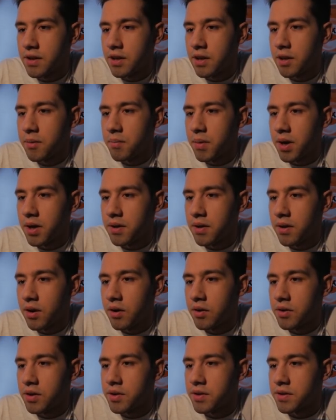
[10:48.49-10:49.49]
He might,
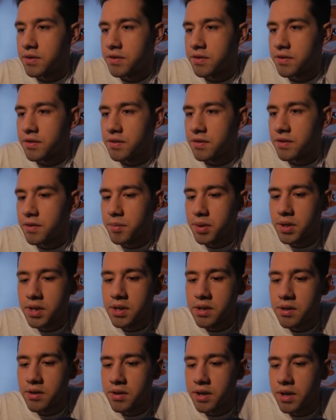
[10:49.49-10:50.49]
oh no, he's just
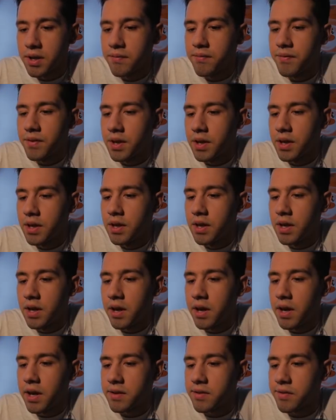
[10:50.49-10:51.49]
Assimilate. Okay,
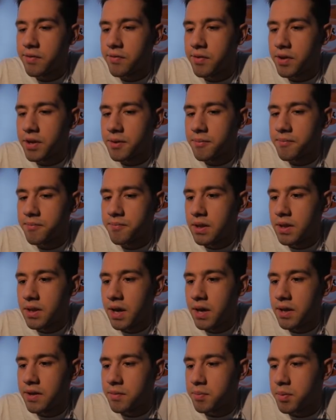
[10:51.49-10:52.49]
that's fine.
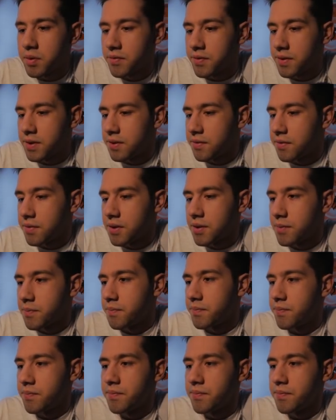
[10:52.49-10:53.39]
That is perfectly fine.